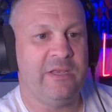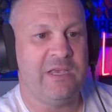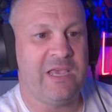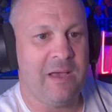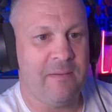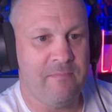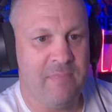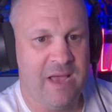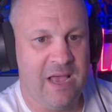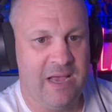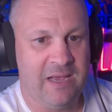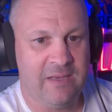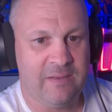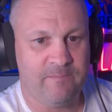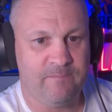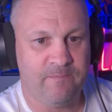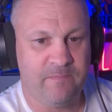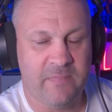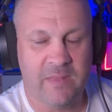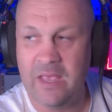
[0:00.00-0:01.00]
come back,
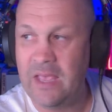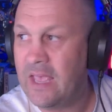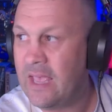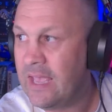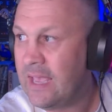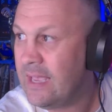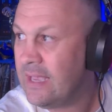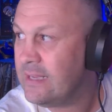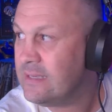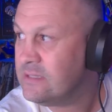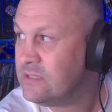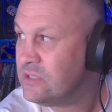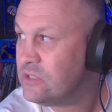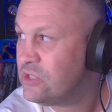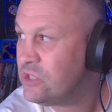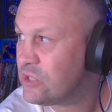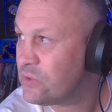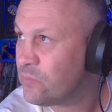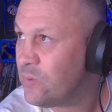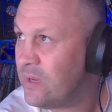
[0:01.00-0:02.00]
and
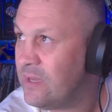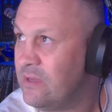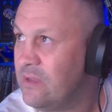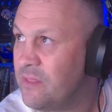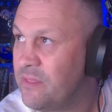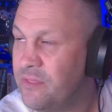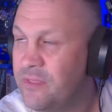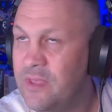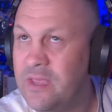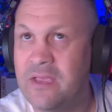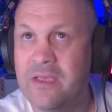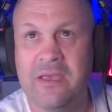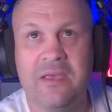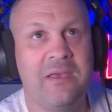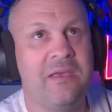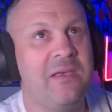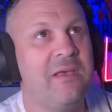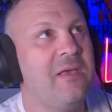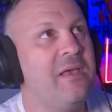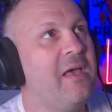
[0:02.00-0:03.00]
just when you think